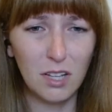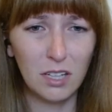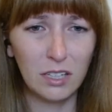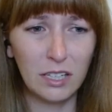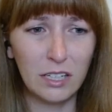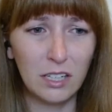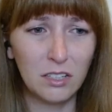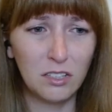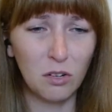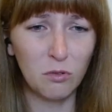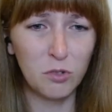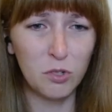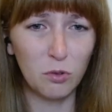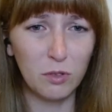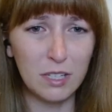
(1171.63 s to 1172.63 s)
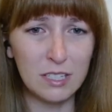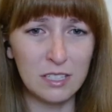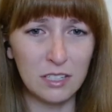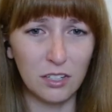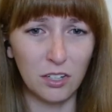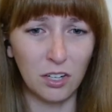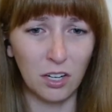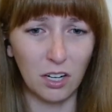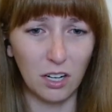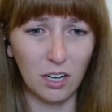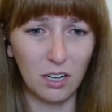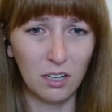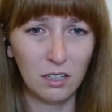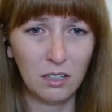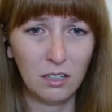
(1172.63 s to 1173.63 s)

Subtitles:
Elena, don't you listen to her.